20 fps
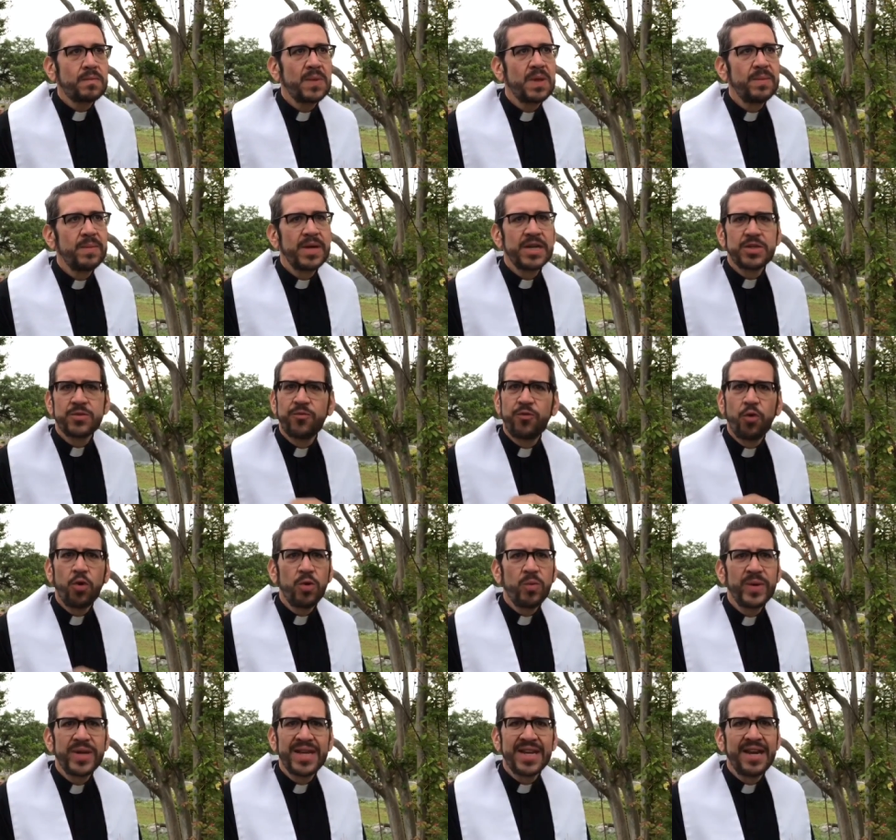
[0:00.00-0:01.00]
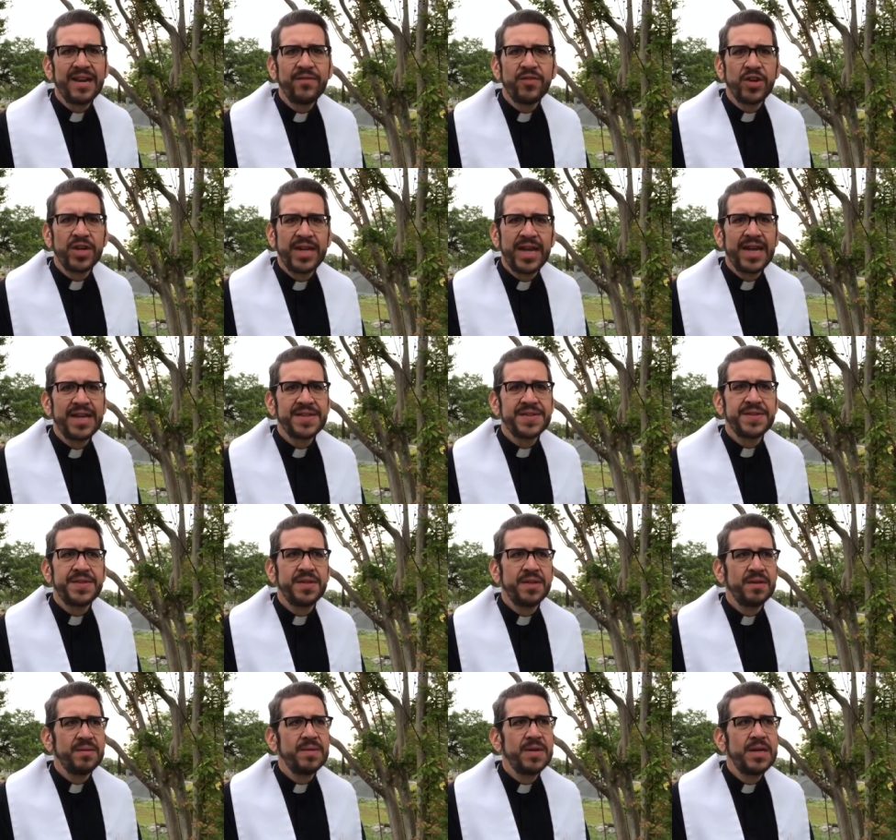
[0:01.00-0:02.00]
before we can ever get
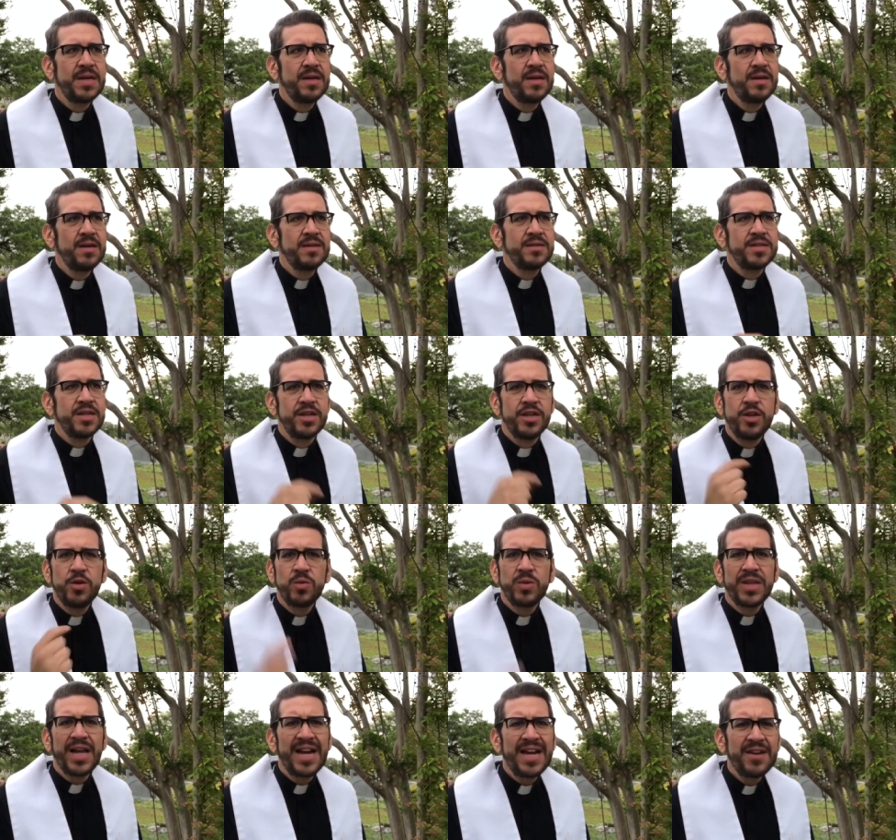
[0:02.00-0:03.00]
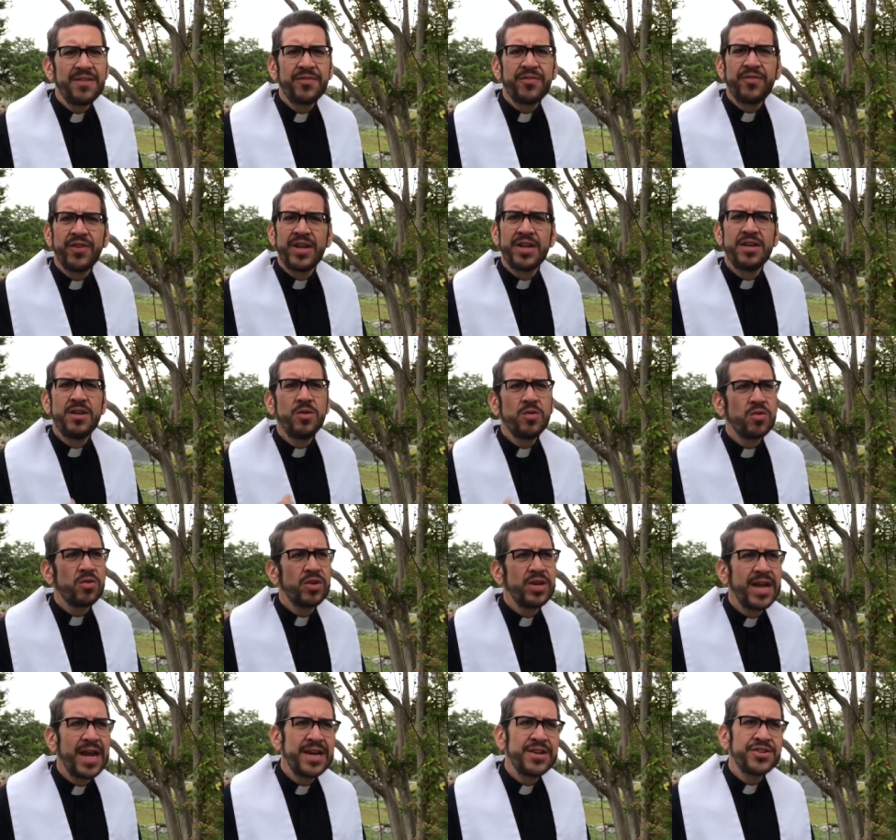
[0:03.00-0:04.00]
to new life and new
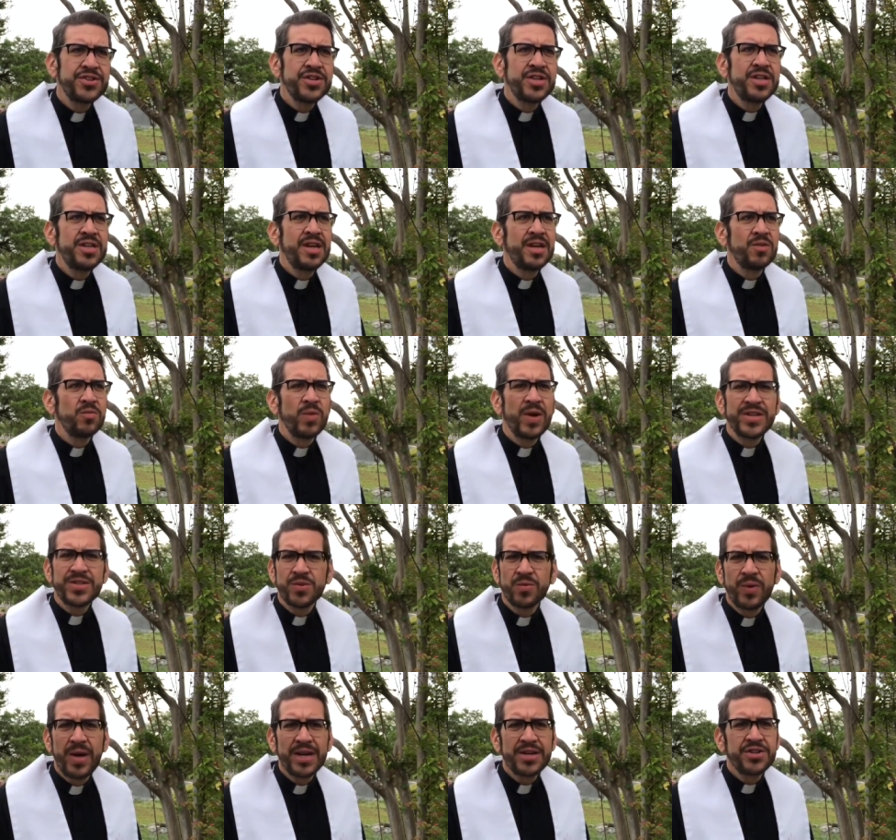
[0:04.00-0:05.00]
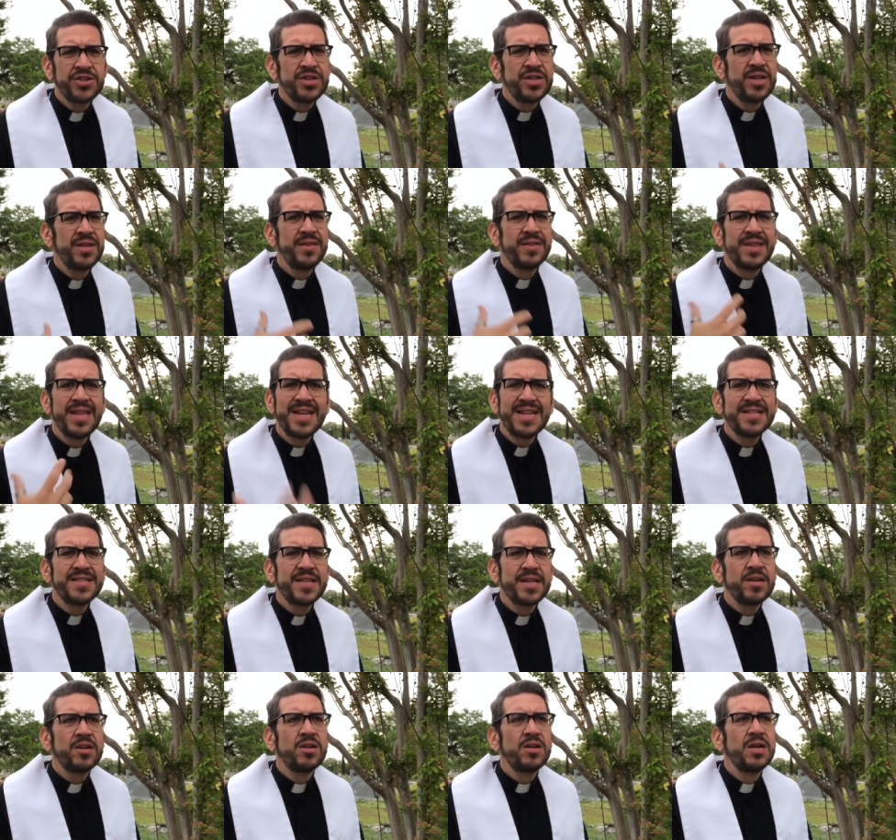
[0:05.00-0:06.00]
creation and resurrection and things
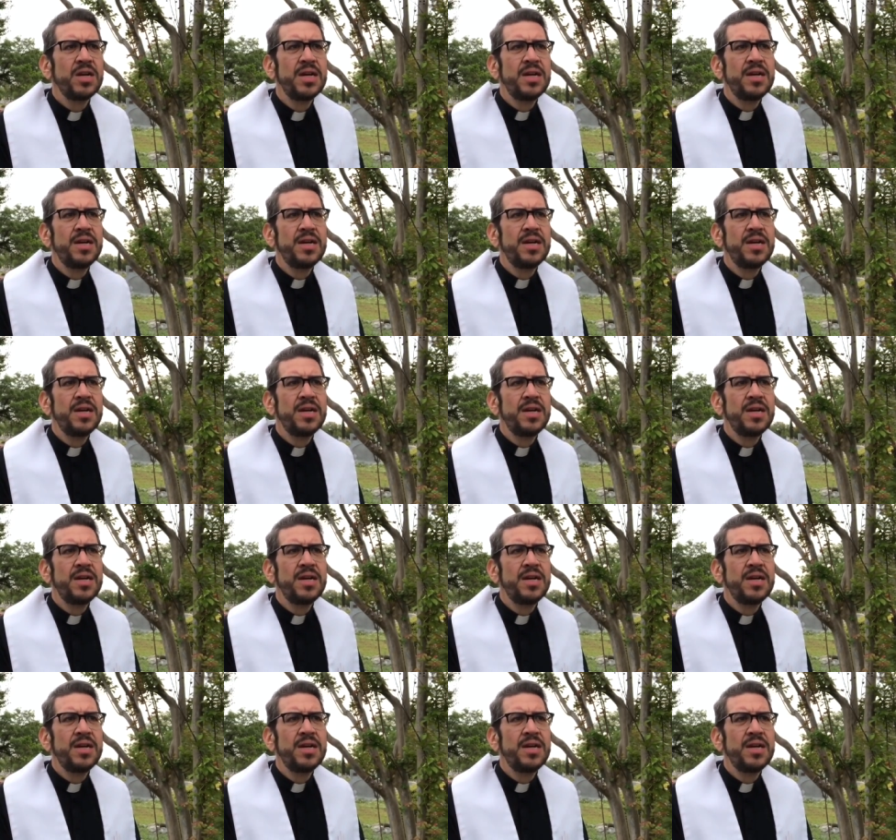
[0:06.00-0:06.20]
that are